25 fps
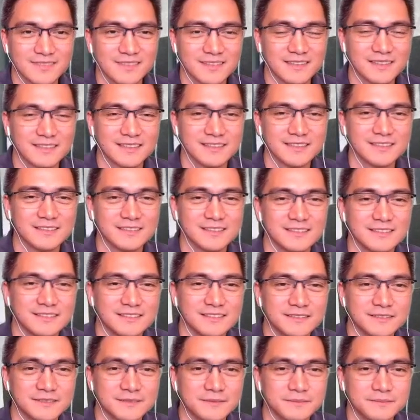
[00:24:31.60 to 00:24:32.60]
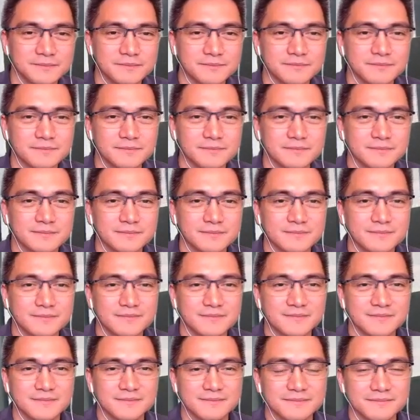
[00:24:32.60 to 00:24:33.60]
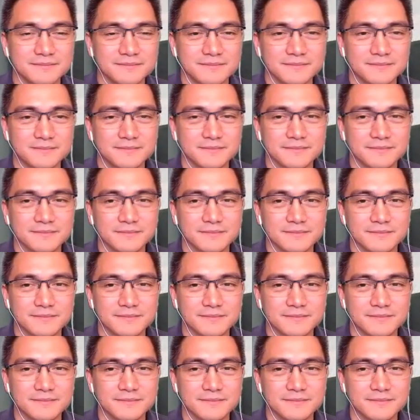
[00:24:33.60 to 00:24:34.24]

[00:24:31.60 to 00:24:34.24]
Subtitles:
(silent)